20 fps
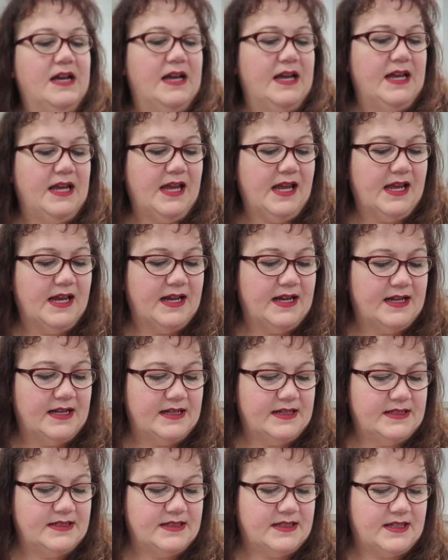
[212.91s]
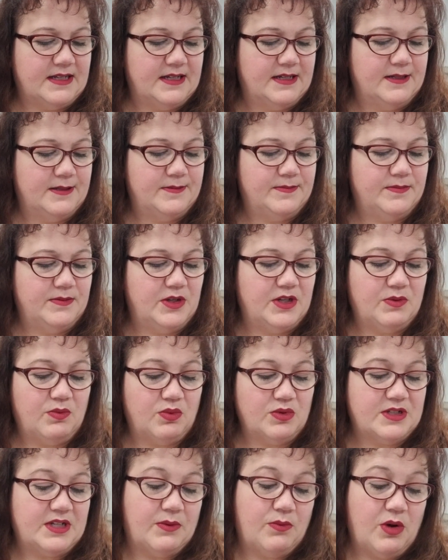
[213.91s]
and
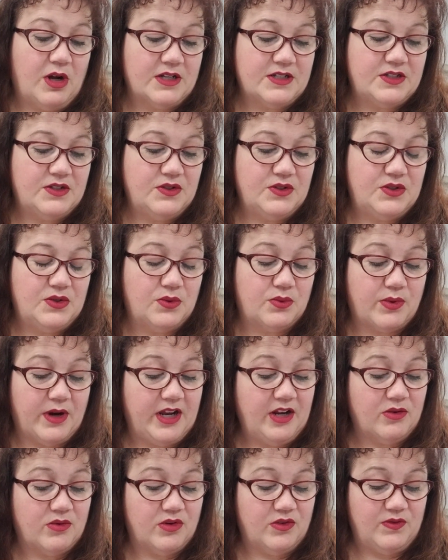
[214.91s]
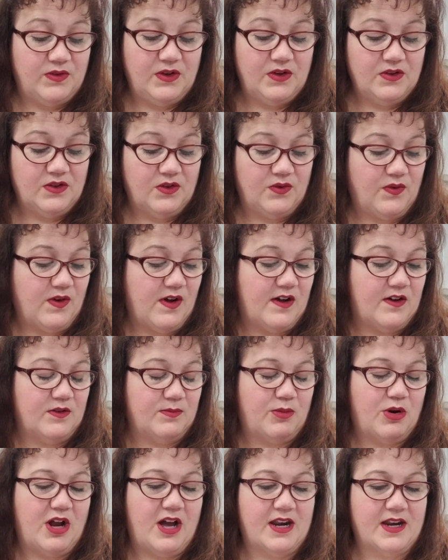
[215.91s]
it wants you to rate and review the fall
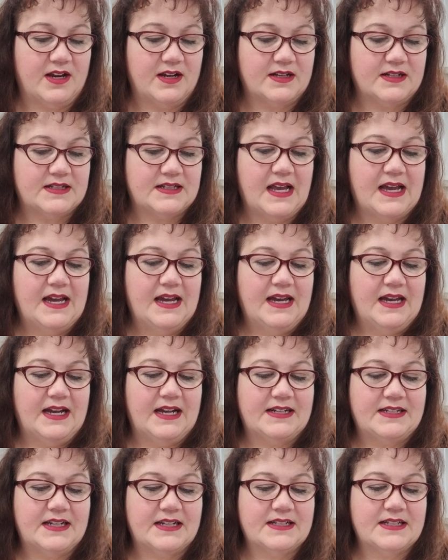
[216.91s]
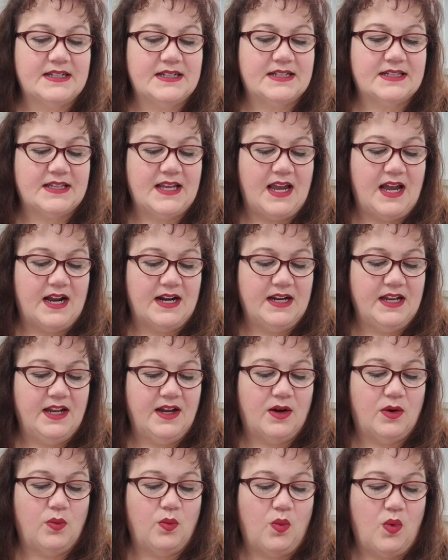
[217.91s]
products. It doesn't say on
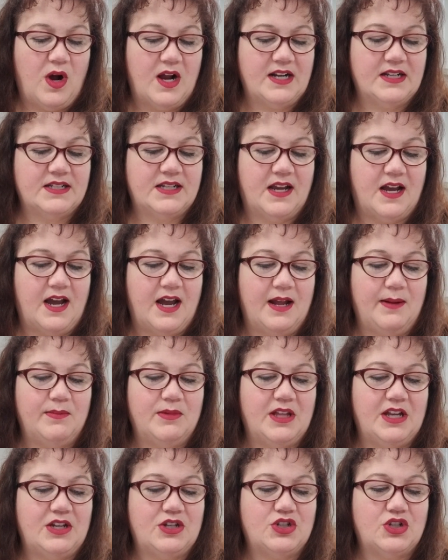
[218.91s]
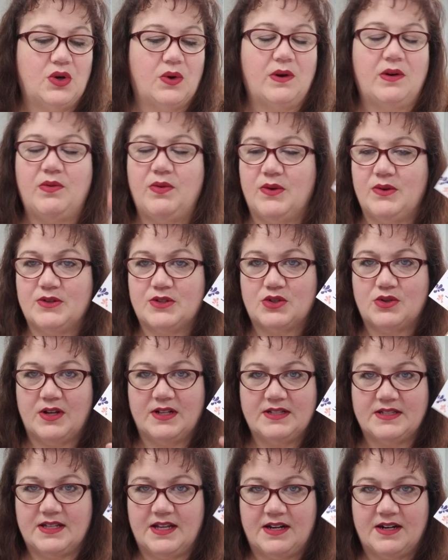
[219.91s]
here. One time they showed if it was
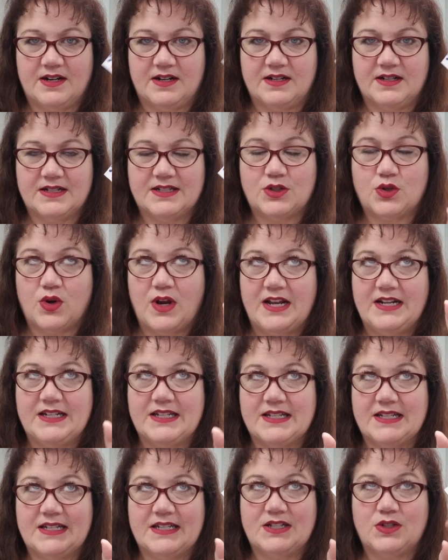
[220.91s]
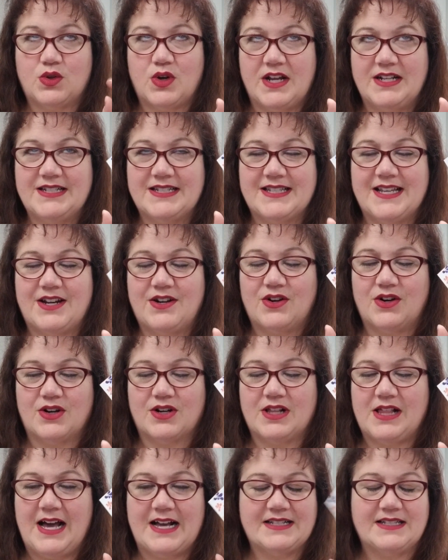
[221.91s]
trendsetter, trend, trendsetter or
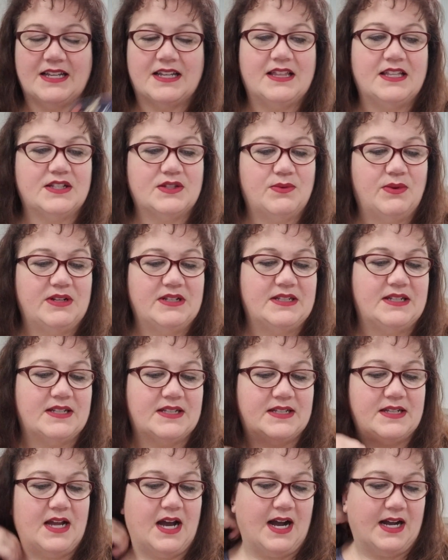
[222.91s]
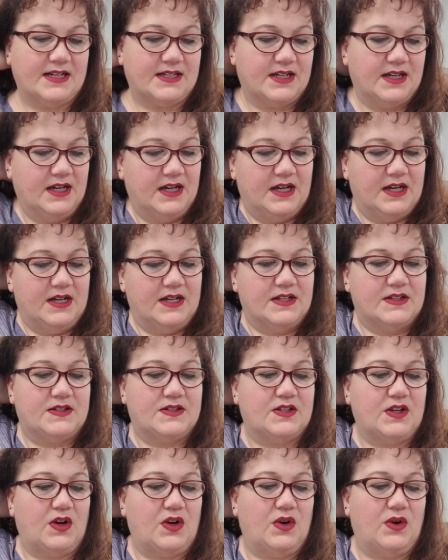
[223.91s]
classic. This one does not.
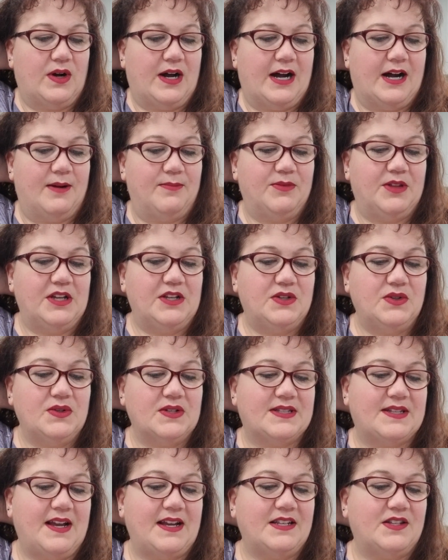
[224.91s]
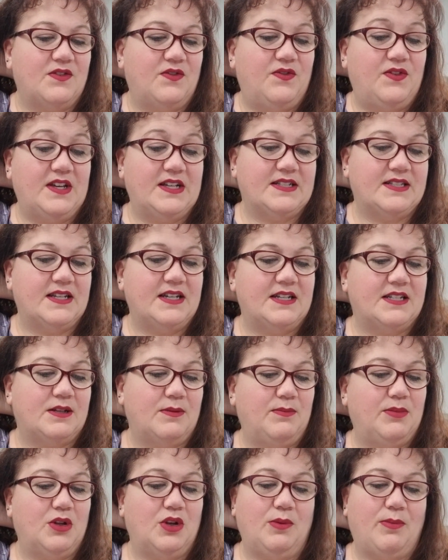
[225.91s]
So um, they do say to visit
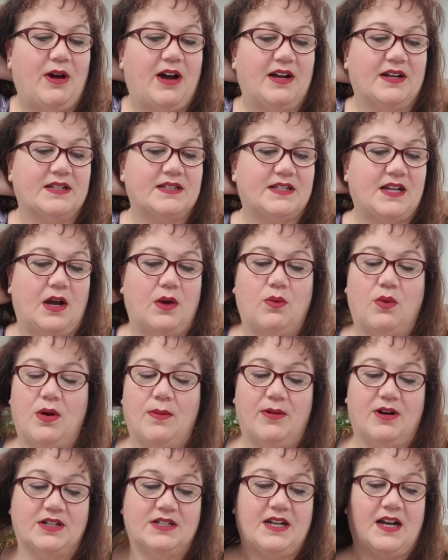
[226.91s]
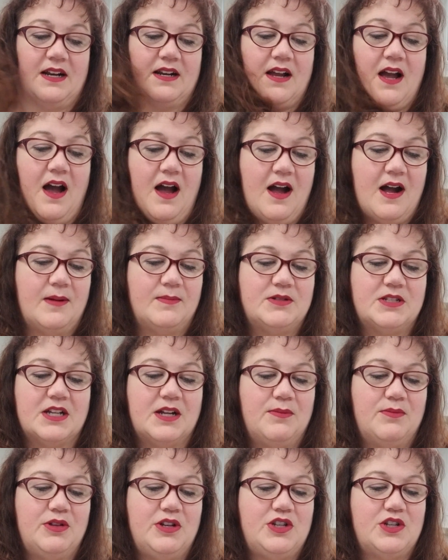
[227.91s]
beauty box dot walmart dot com to
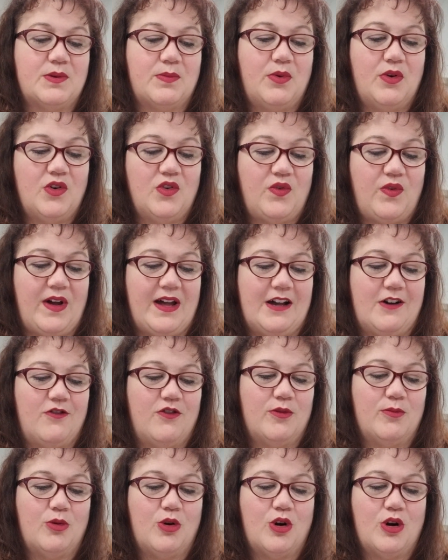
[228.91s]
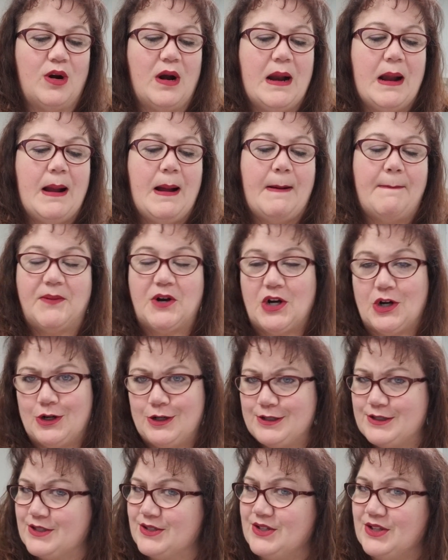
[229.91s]
complete your profile for more
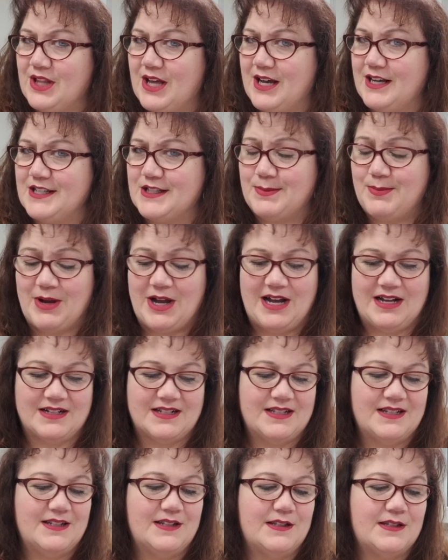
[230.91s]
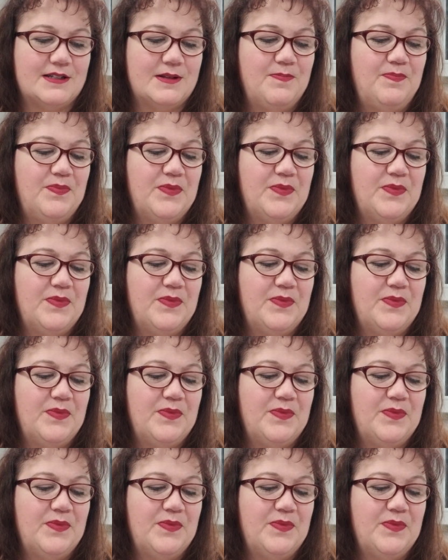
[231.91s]
personalized boxes,